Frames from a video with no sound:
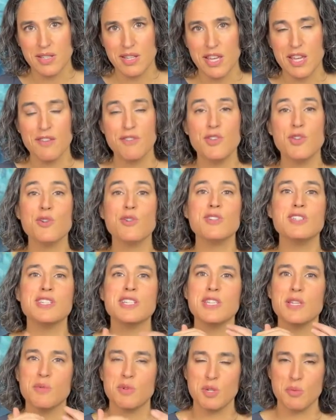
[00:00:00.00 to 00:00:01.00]
If you're
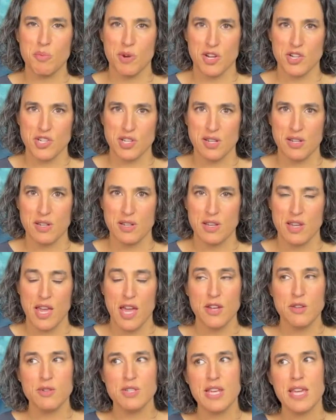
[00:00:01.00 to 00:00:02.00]
dealing with depression
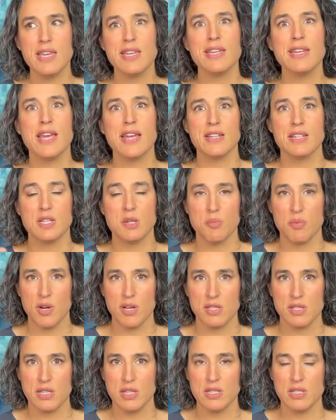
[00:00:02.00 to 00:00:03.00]
and you take an
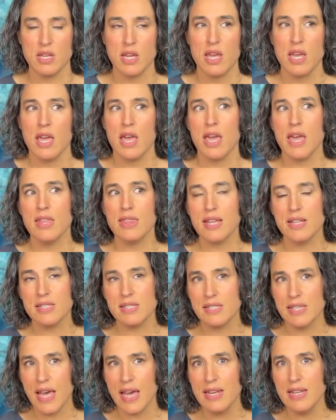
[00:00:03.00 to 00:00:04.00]
antidepressant and that
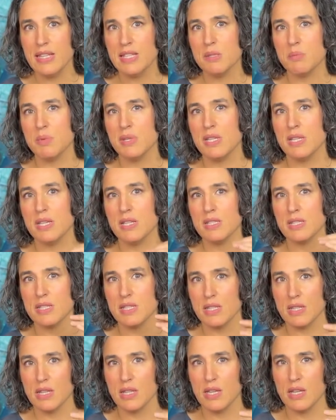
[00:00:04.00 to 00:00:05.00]
sadness begins
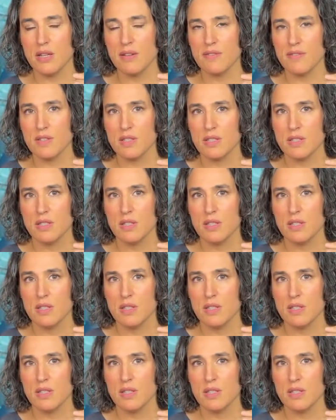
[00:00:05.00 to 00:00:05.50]
to lift,